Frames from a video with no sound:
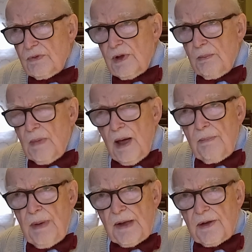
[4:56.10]
Done my
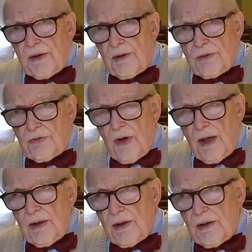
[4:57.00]
best to try
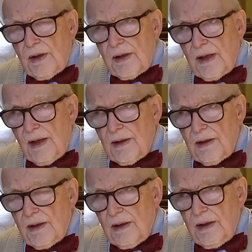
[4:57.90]
and
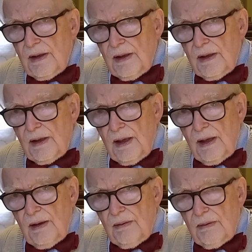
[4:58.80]
understand
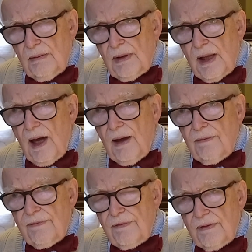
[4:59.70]

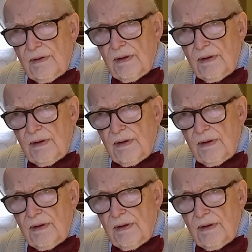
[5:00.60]
life.